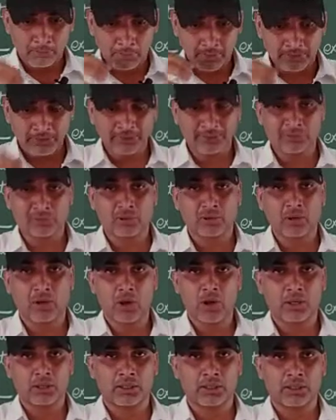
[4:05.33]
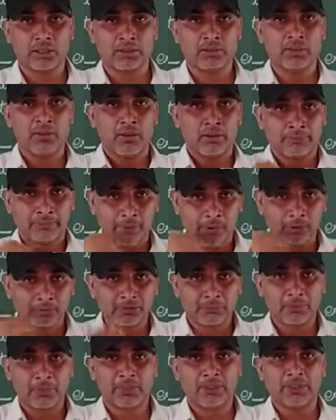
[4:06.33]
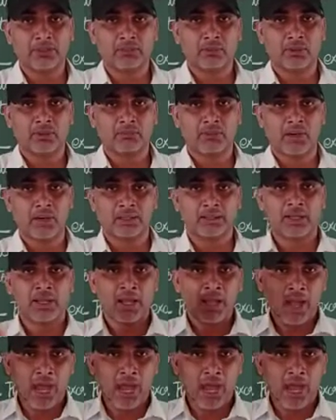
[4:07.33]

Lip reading: particular organ for the particular work.